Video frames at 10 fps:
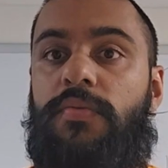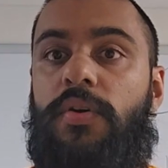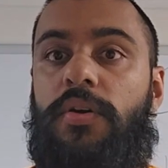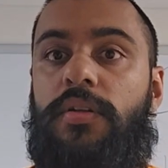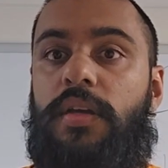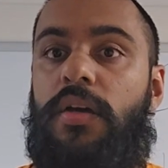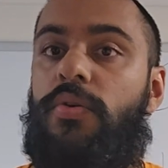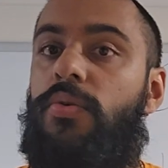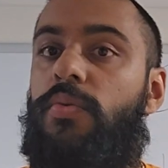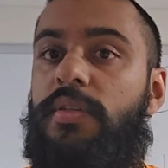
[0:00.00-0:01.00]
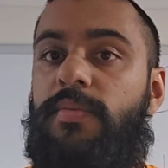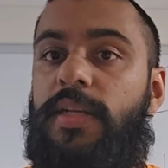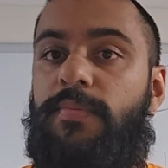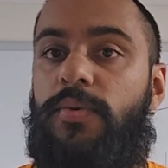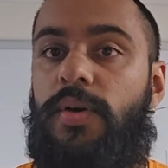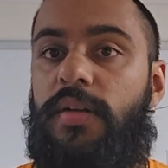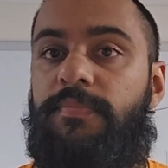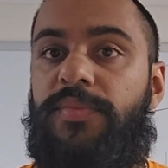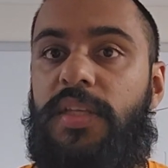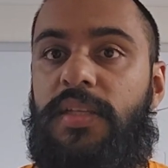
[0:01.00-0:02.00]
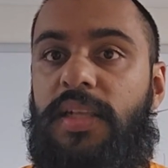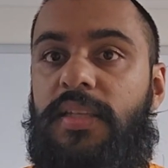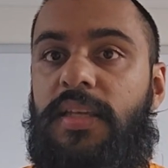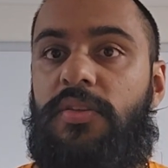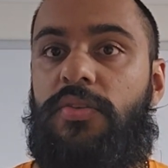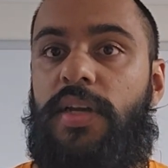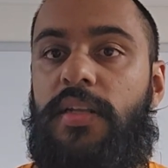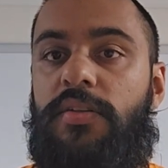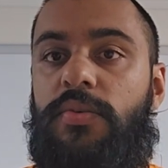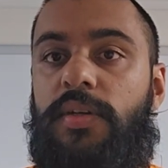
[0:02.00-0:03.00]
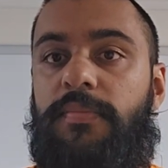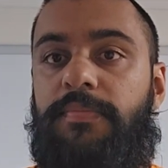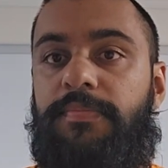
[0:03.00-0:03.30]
Rod, who wants to be number one. So let's get straight into it.